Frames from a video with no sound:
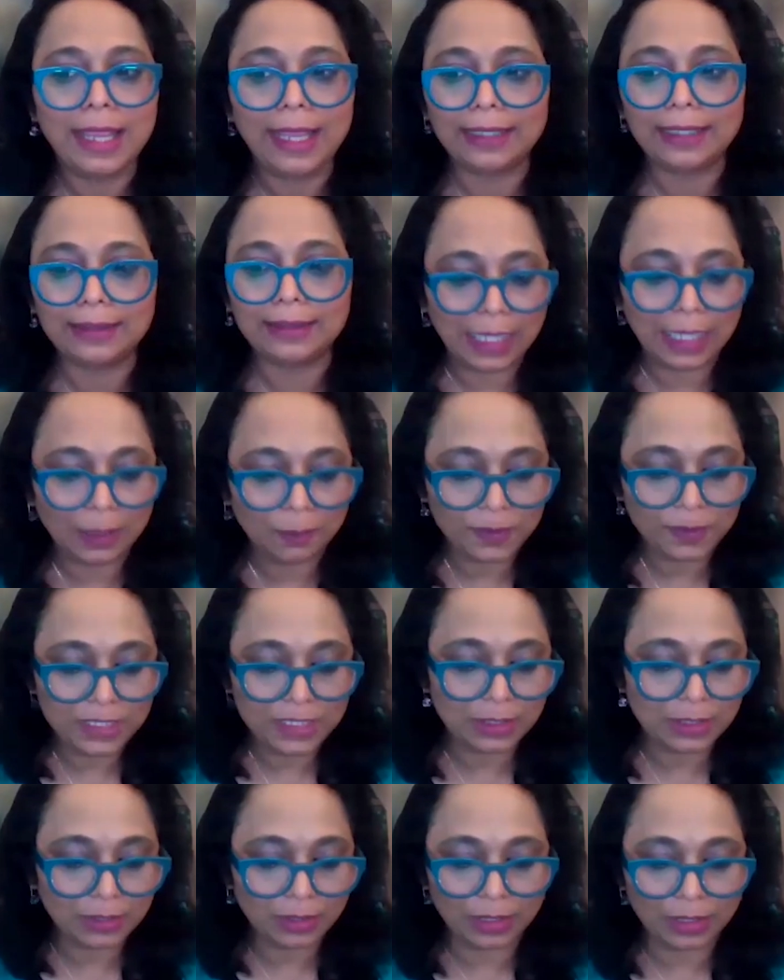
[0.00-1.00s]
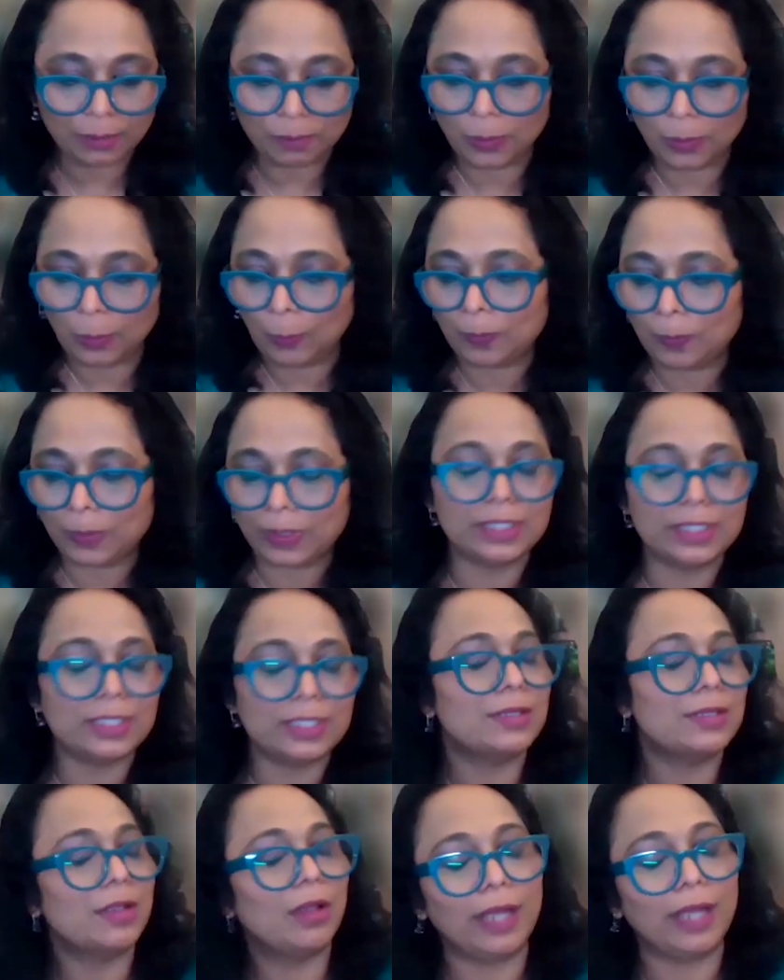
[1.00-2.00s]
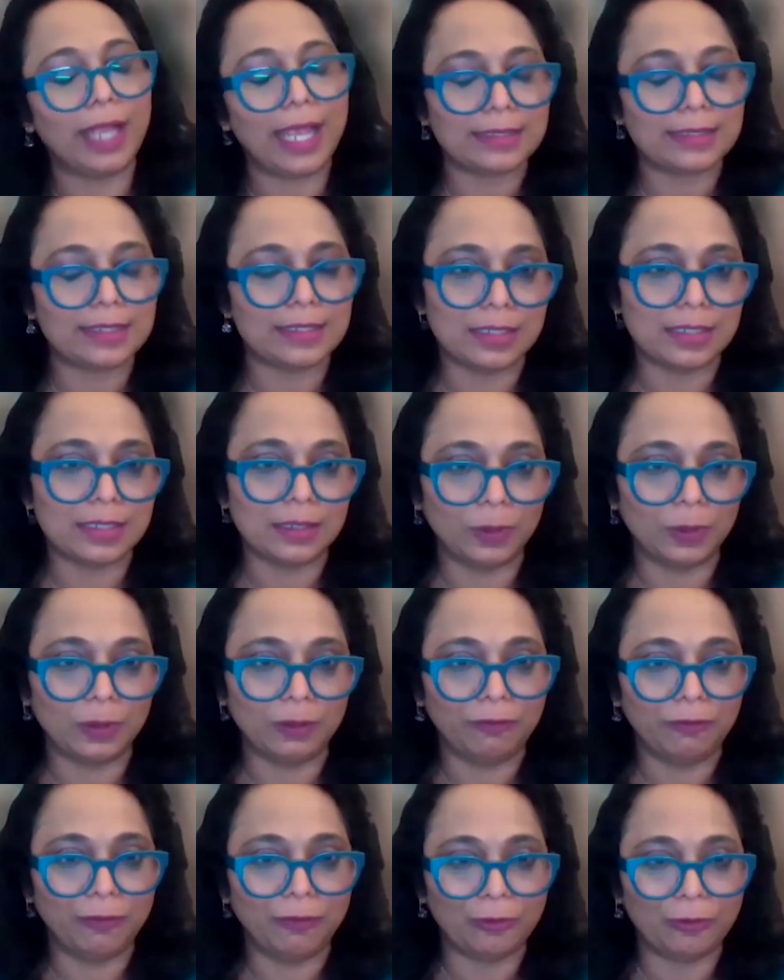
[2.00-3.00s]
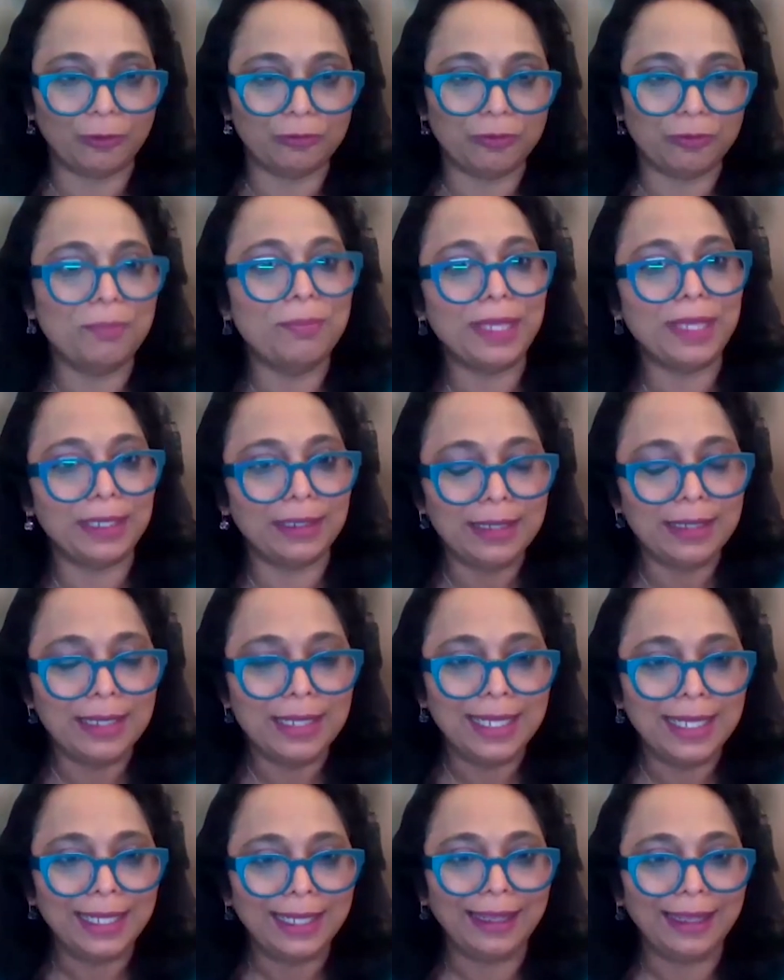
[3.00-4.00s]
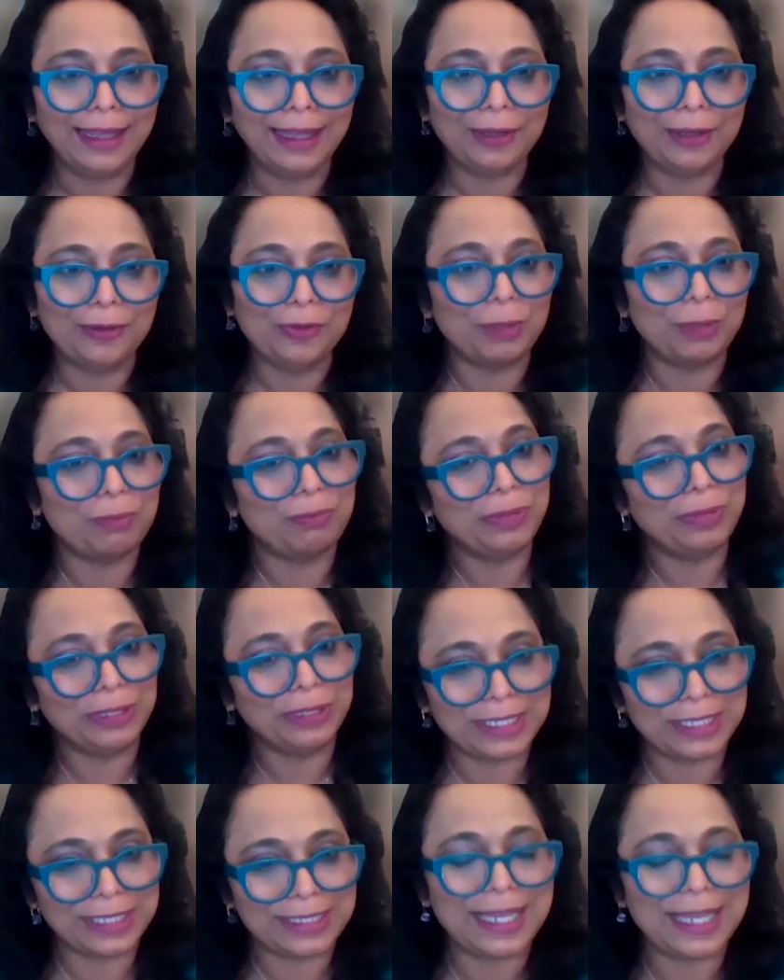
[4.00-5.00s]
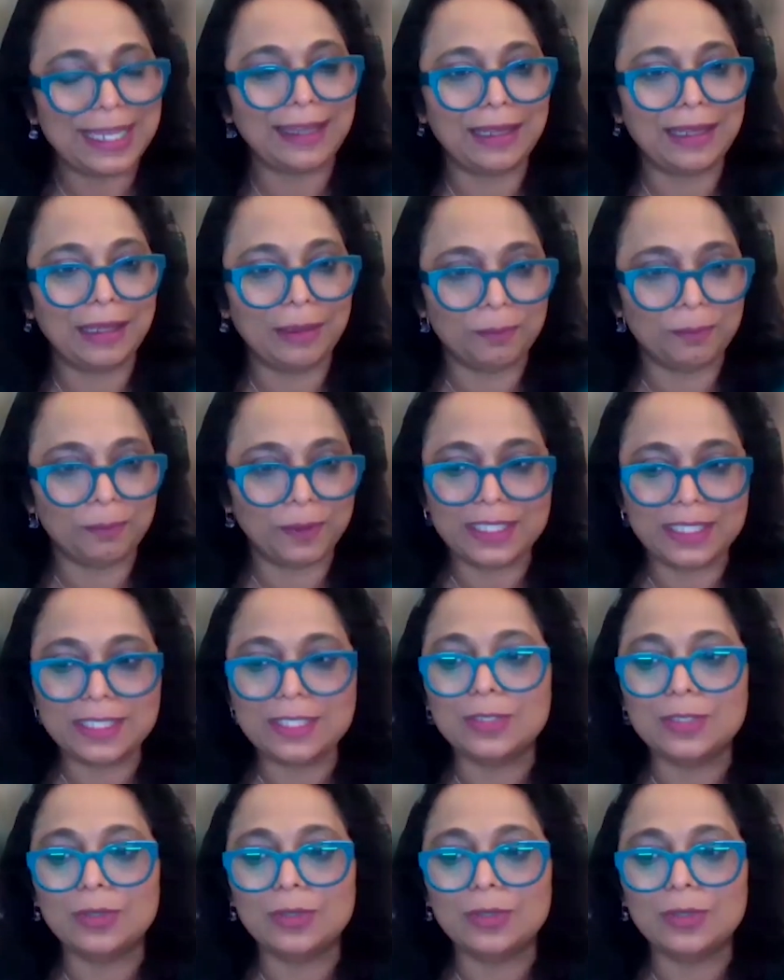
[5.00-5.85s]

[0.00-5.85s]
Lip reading: And that particular blueprint is not accessible for women who are building tech companies.